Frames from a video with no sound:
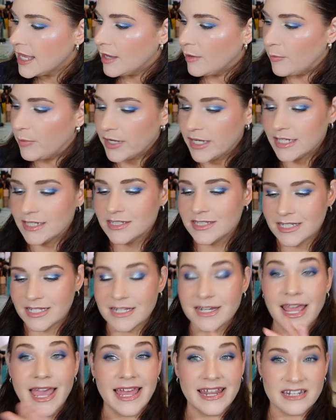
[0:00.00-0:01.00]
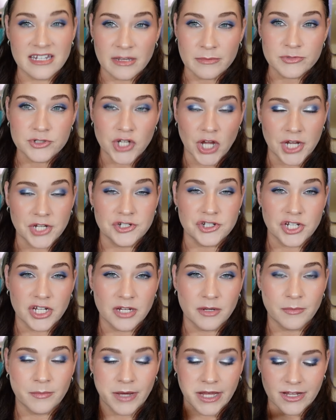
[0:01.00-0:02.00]
But it did end up
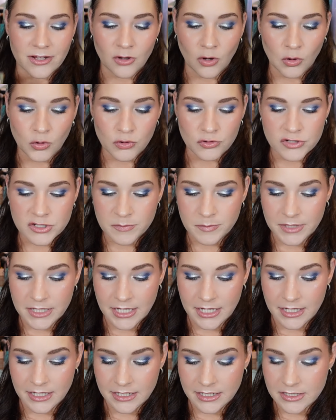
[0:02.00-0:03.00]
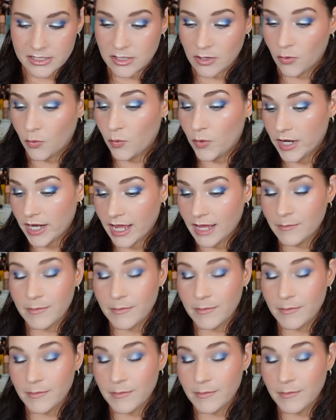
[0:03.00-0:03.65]
changing my goals because when I